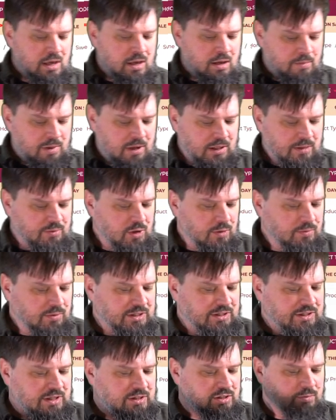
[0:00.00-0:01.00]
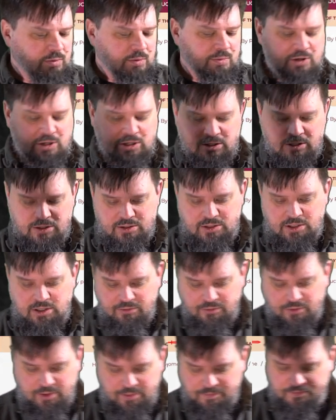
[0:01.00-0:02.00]
Polypropylene tends to be pretty darn
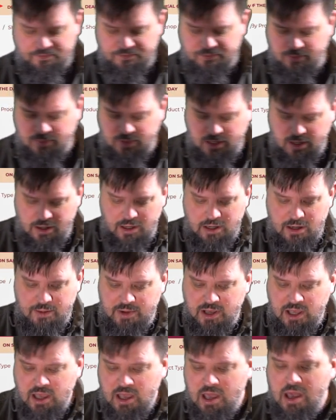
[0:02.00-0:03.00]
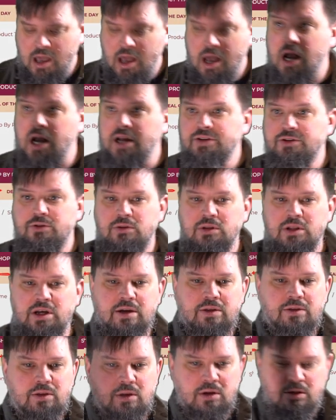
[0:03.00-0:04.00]
tough. I do
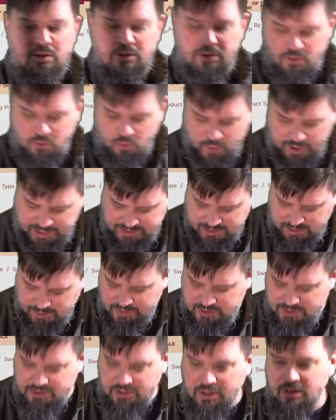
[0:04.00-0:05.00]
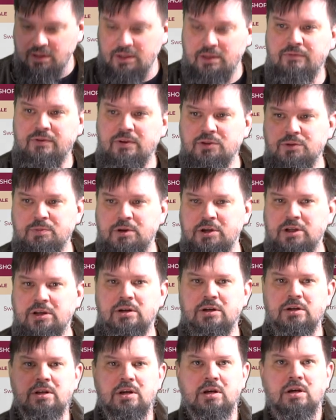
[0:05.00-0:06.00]
like the weight of it. It feels pretty
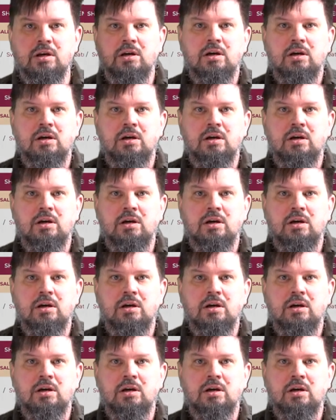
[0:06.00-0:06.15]
good.